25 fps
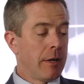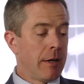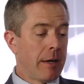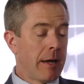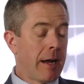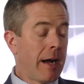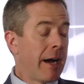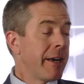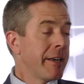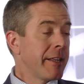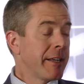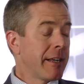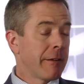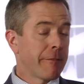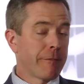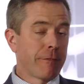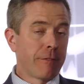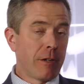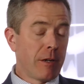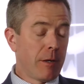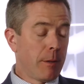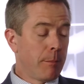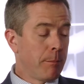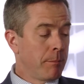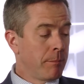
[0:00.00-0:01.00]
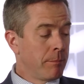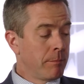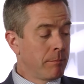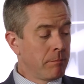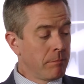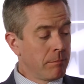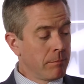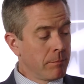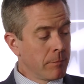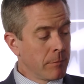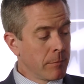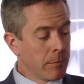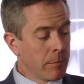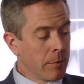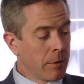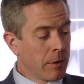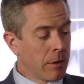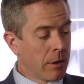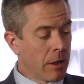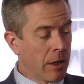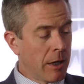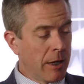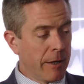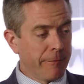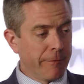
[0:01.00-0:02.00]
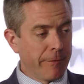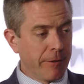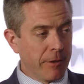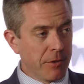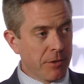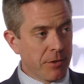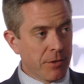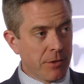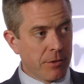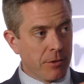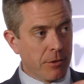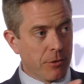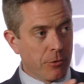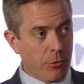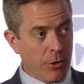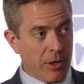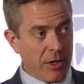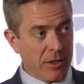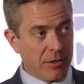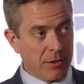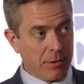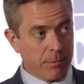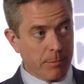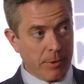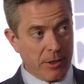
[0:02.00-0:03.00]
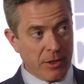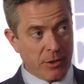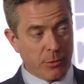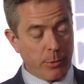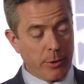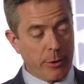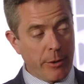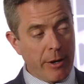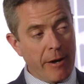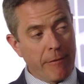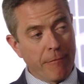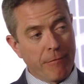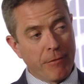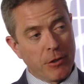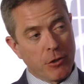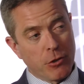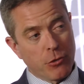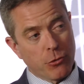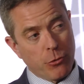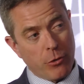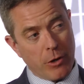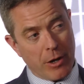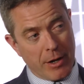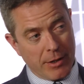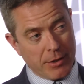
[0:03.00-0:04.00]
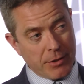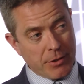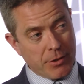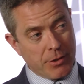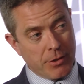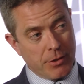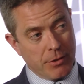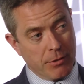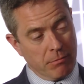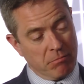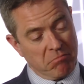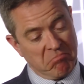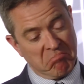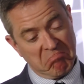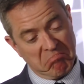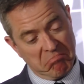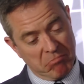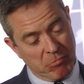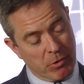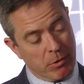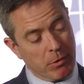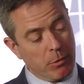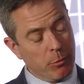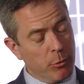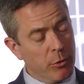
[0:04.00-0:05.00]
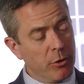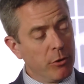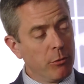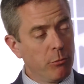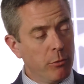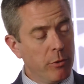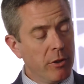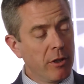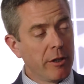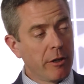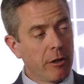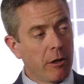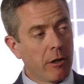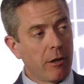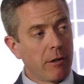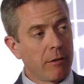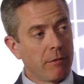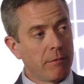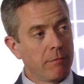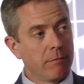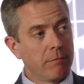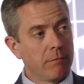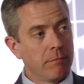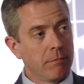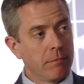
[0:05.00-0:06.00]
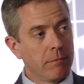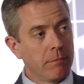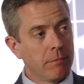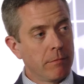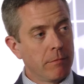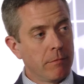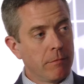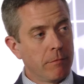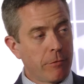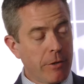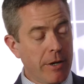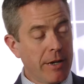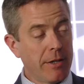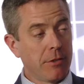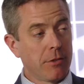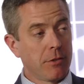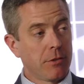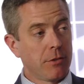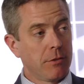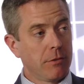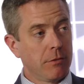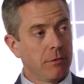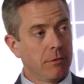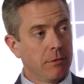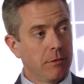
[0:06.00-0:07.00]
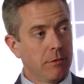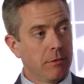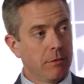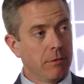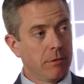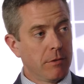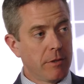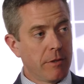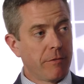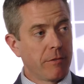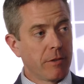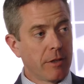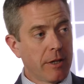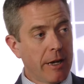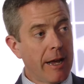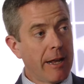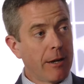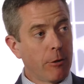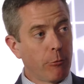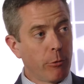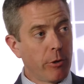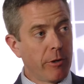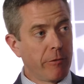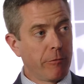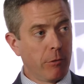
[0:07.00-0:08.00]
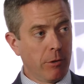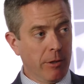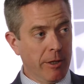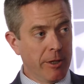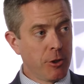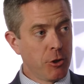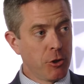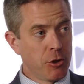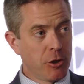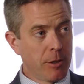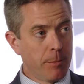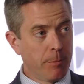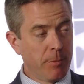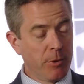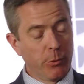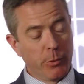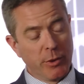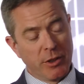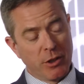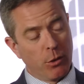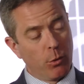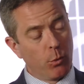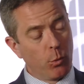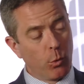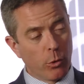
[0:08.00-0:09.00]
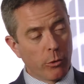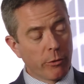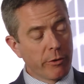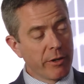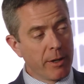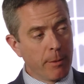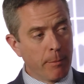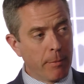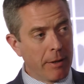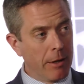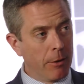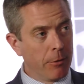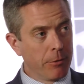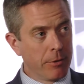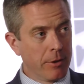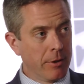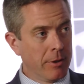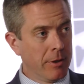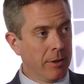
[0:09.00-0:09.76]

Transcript: how do you get from confidence to trust? Because when you have the trust, you really are friends, different category of relationship. And we don't worry about